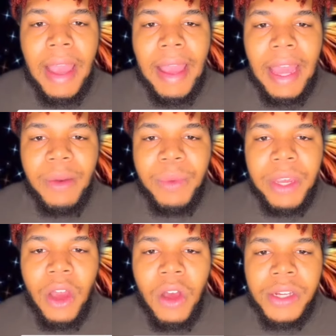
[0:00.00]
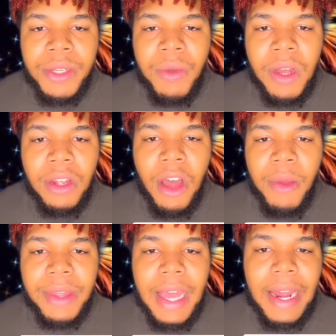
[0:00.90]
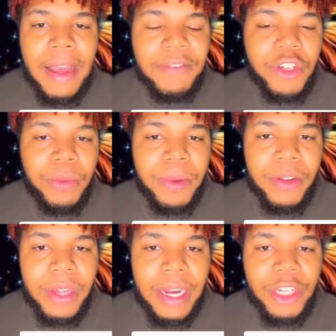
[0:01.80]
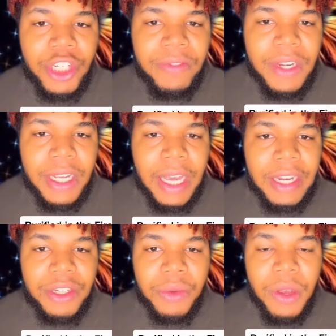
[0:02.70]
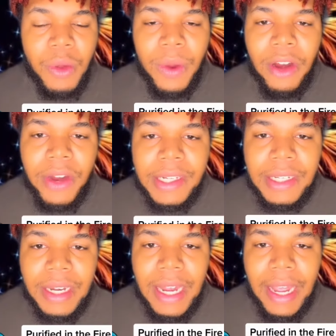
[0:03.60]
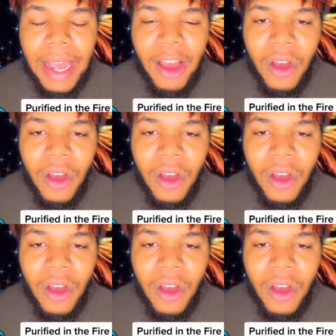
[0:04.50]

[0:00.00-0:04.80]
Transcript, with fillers: And we also, along with that, have Jupiter that is shifting into Aquarius today.